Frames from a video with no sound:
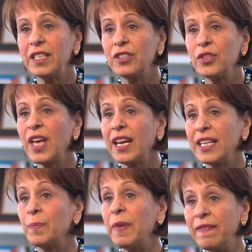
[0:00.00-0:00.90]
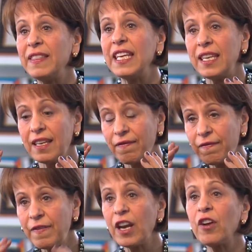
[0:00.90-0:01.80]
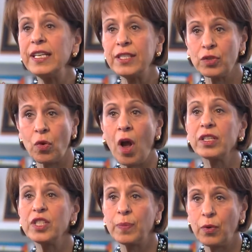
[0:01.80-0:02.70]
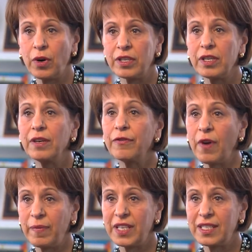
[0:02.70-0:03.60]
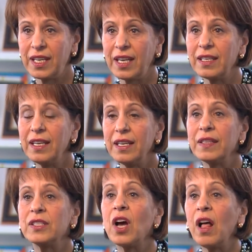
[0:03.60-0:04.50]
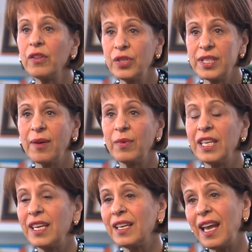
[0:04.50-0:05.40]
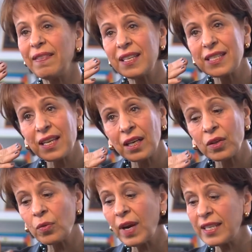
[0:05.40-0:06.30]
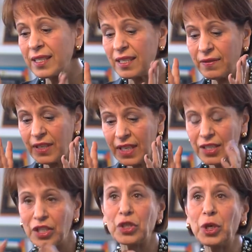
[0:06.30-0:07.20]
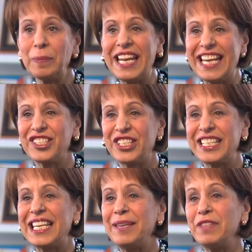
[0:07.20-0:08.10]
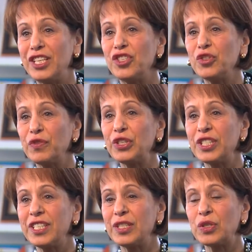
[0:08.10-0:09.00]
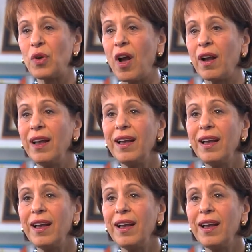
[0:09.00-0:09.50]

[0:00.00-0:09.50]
to do that has been the very strong support from the state, the dollars that we get, and this aggressive determination to keep these universities strong.